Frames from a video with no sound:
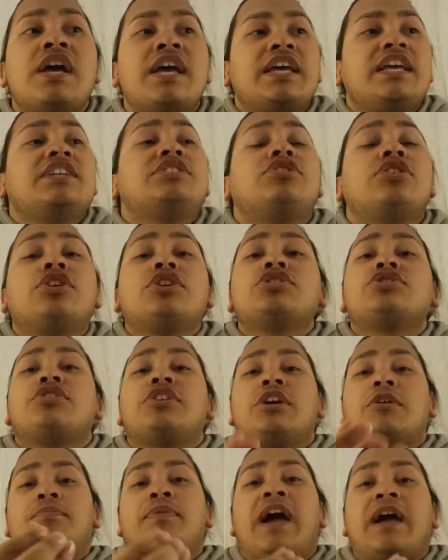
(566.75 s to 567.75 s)
He took her
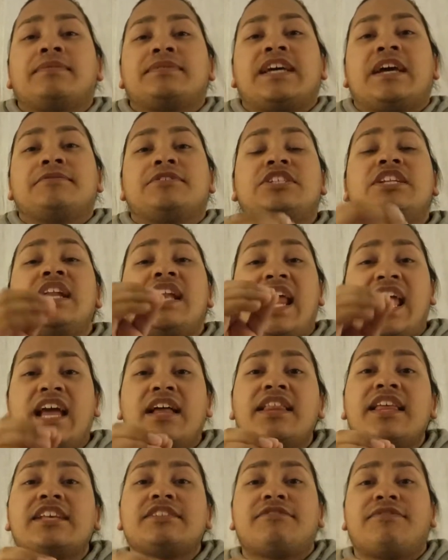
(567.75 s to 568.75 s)
during her prime time. She did
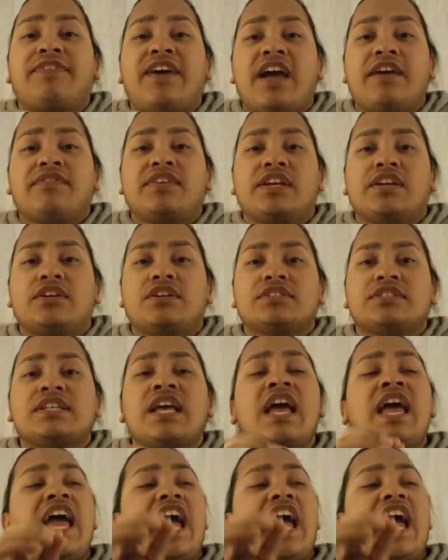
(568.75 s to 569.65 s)
Alias for 5 years,